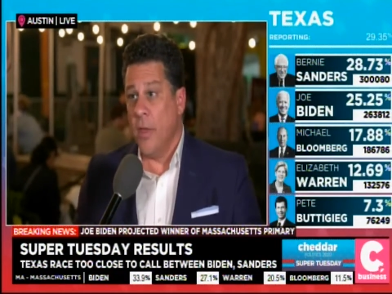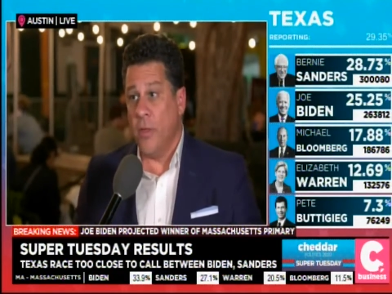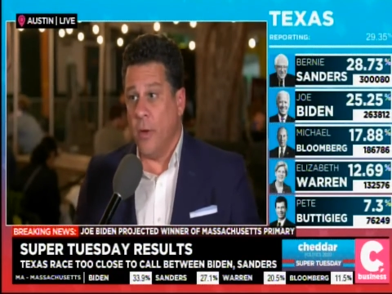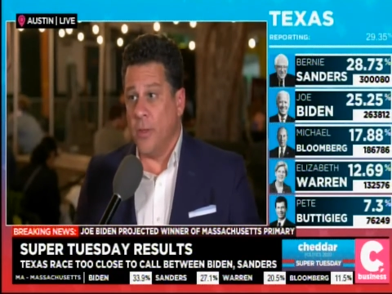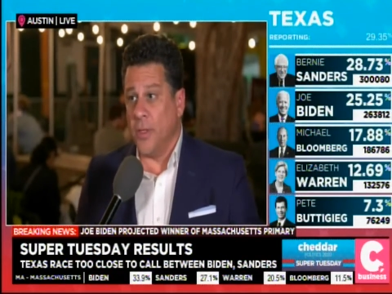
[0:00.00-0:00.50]

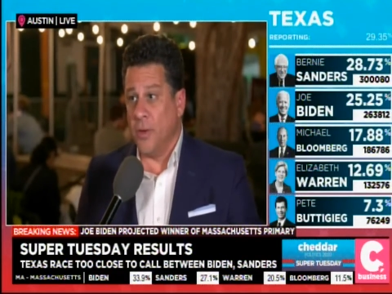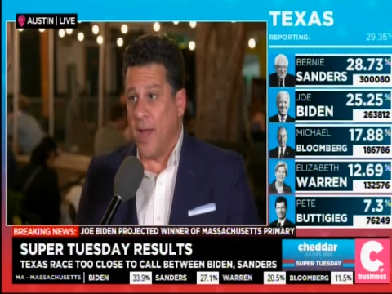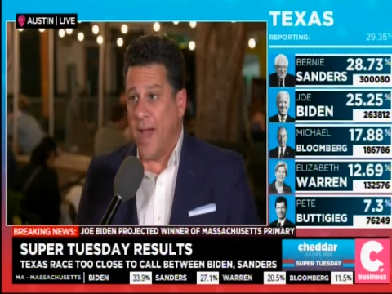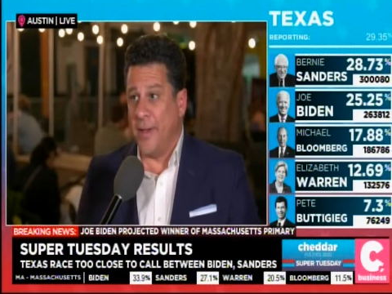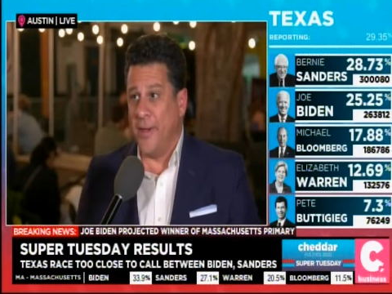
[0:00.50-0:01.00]
Those are
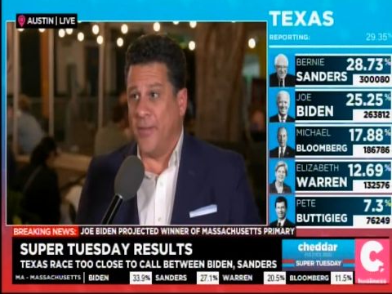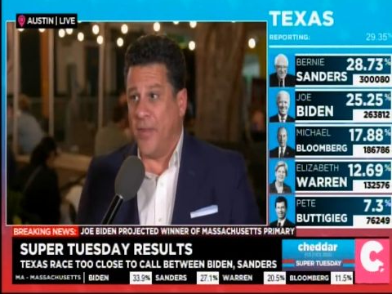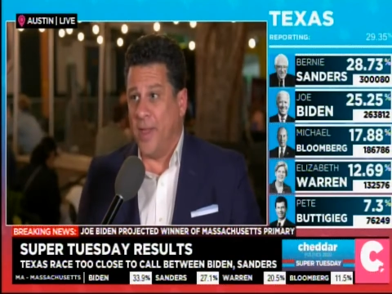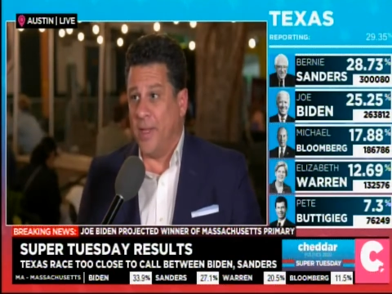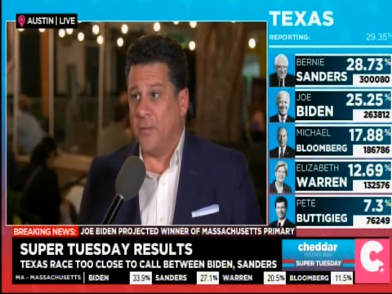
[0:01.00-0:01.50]
not
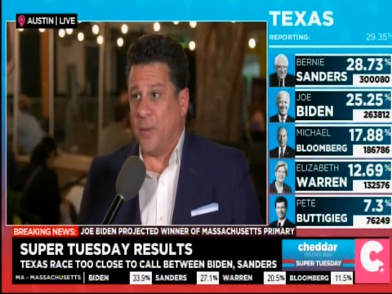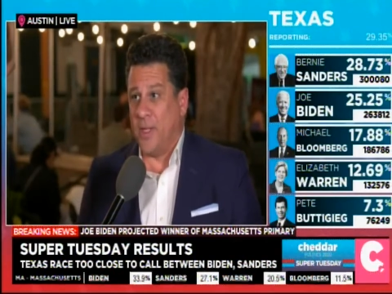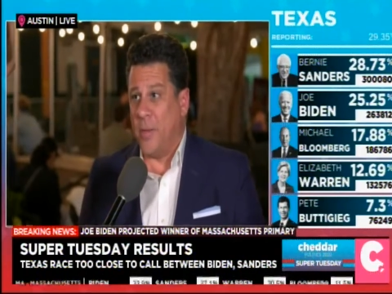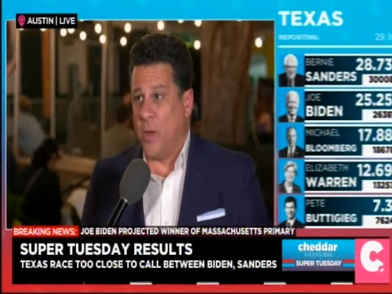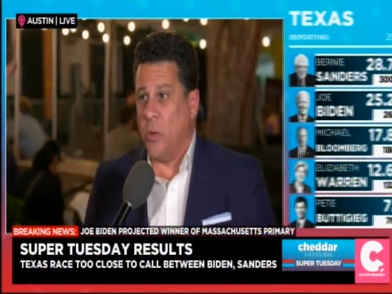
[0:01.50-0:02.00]
good things for
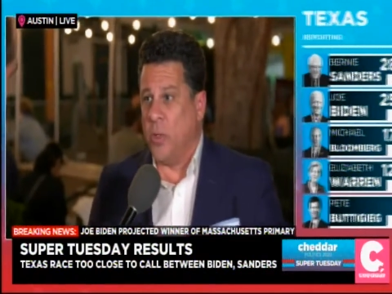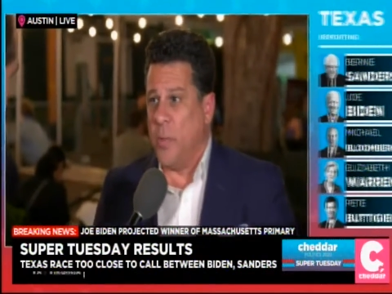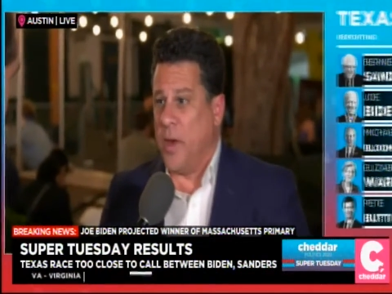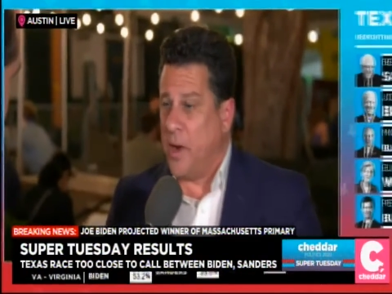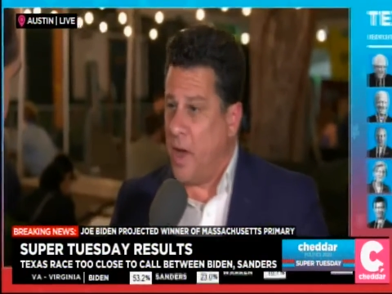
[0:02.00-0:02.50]
somebody who's
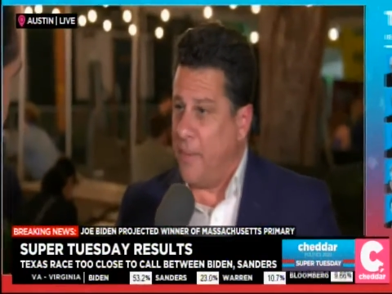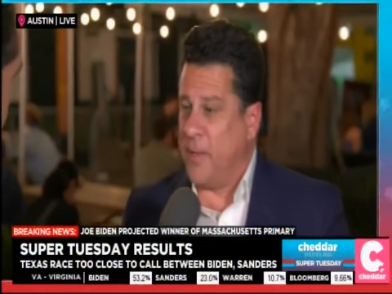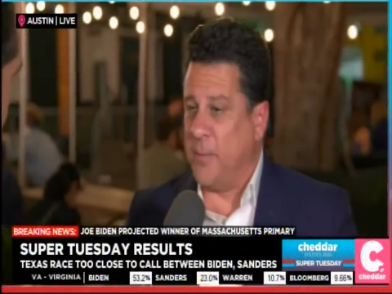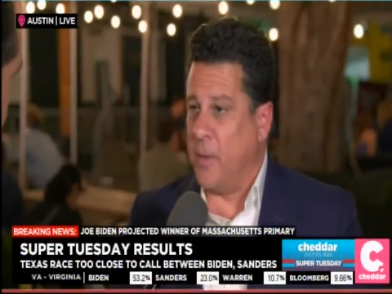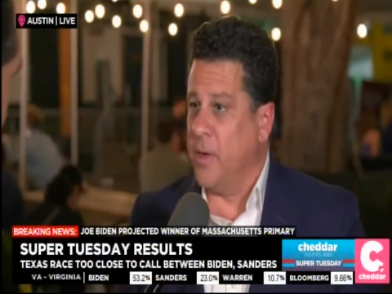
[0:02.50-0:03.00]
been in
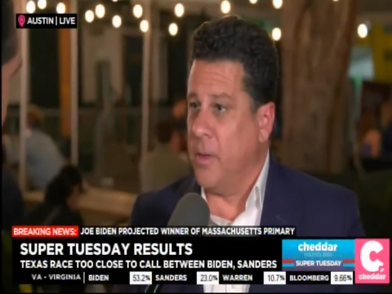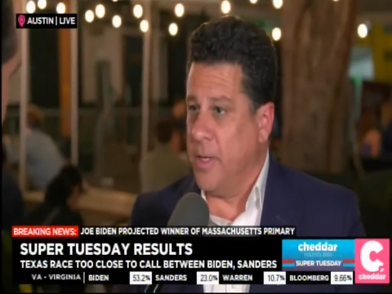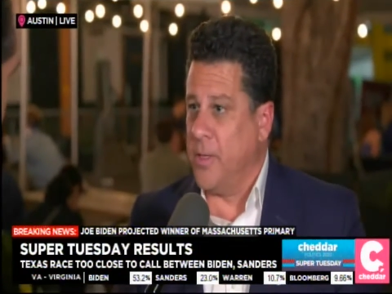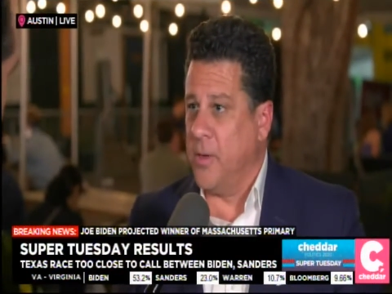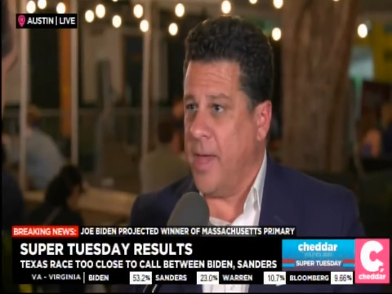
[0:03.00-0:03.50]
office for
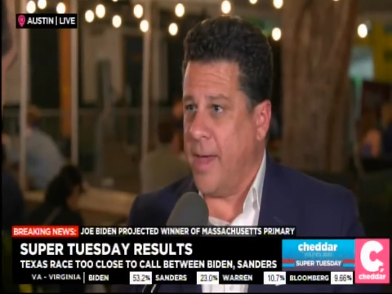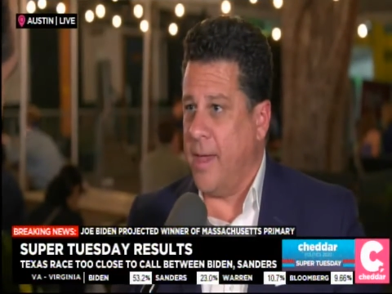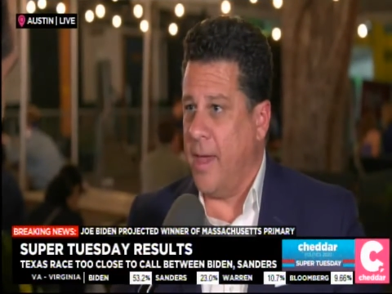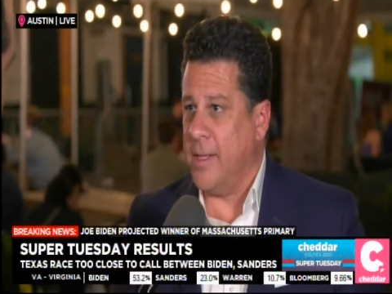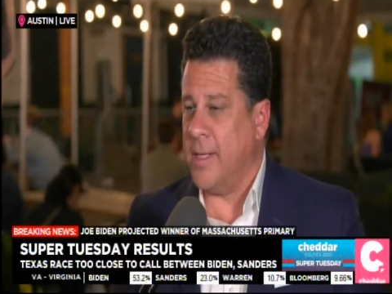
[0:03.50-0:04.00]
nearly 2
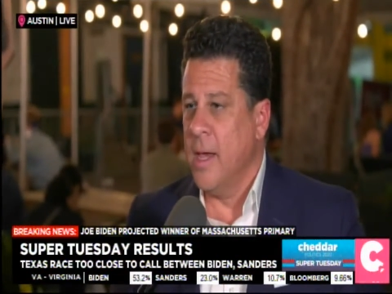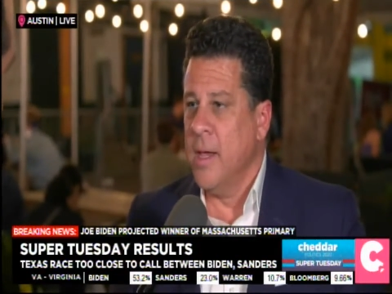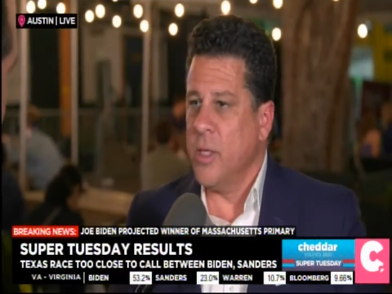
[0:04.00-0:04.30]
decades.